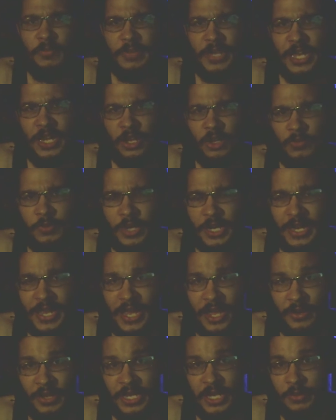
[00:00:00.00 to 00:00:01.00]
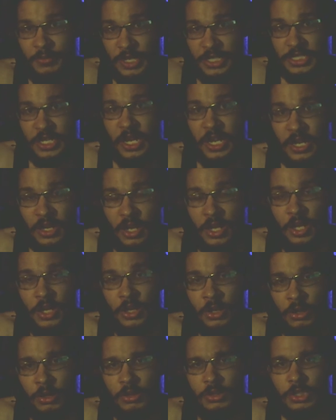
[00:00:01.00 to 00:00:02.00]
battle royale, and it was a
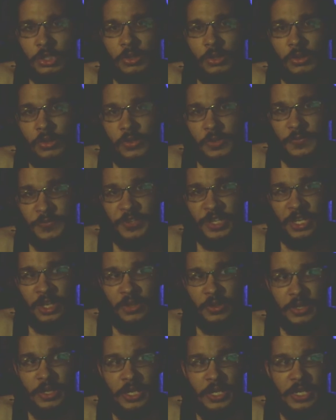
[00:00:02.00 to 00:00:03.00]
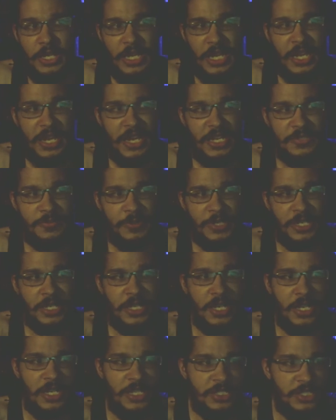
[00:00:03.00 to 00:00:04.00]
who's who field as we
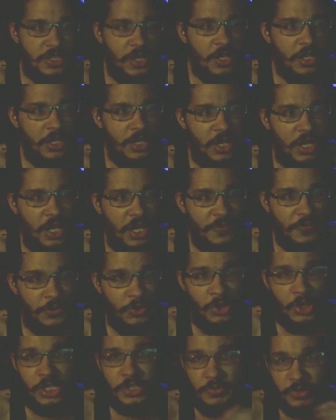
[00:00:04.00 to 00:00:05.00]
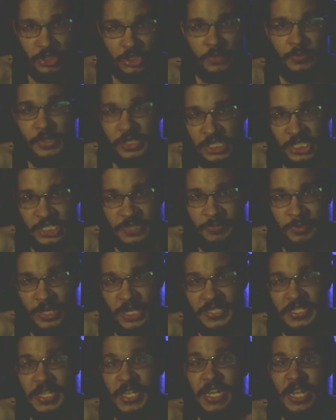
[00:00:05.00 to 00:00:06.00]
started off, of course, with two
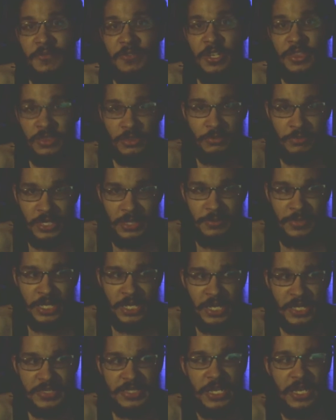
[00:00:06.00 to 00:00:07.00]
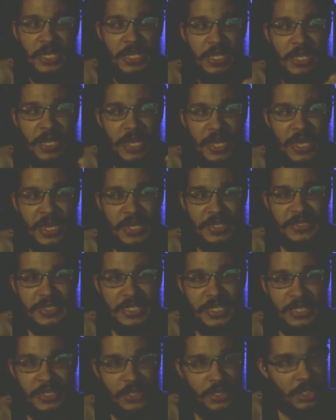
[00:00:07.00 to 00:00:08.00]
participants, and then every 3 minutes, as
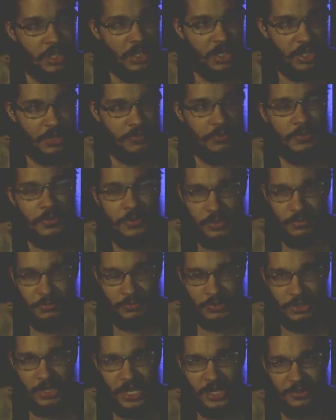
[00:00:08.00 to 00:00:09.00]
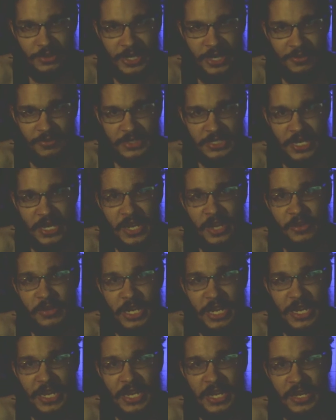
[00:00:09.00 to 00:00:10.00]
the clock count down,
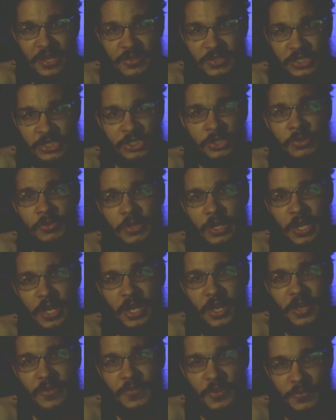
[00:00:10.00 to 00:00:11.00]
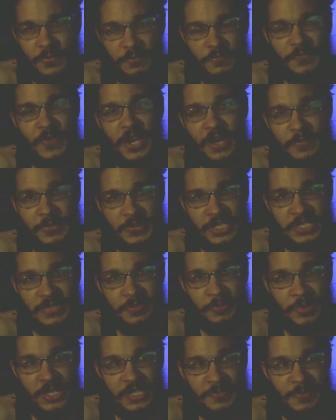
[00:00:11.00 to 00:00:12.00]
a suit of five
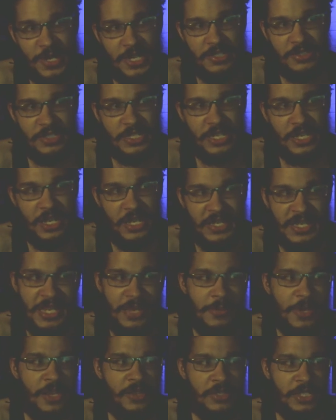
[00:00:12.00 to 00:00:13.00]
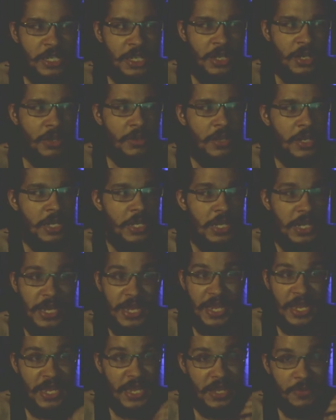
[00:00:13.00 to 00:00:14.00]
participants basically came out here.
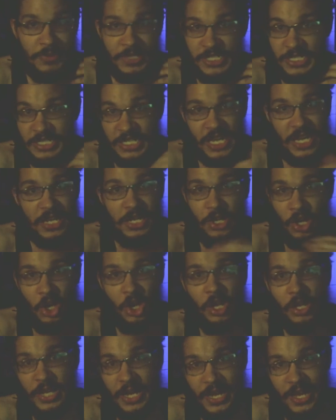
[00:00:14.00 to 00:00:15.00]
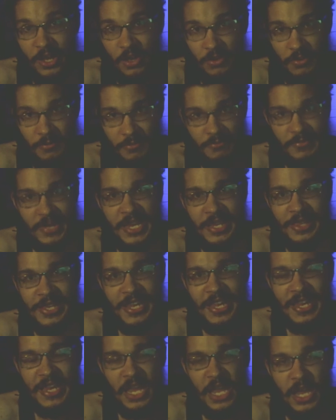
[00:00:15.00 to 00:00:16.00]
And we just had an all-out
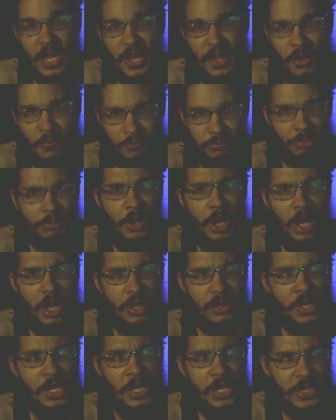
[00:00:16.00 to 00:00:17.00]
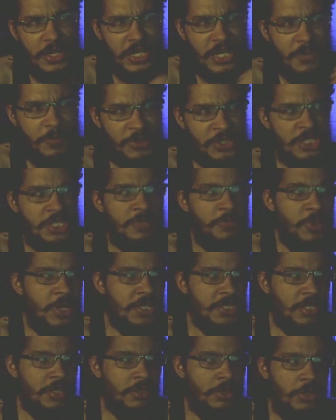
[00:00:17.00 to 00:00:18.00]
melee and brawl. The
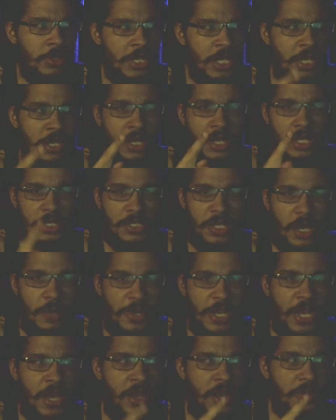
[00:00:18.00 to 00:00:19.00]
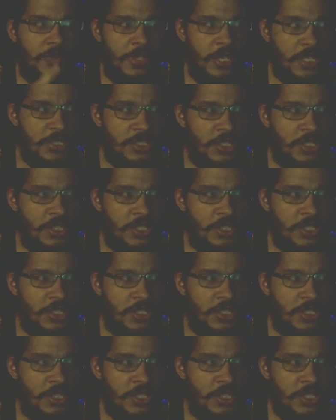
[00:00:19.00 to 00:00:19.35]
participants included Darby Allin, Lance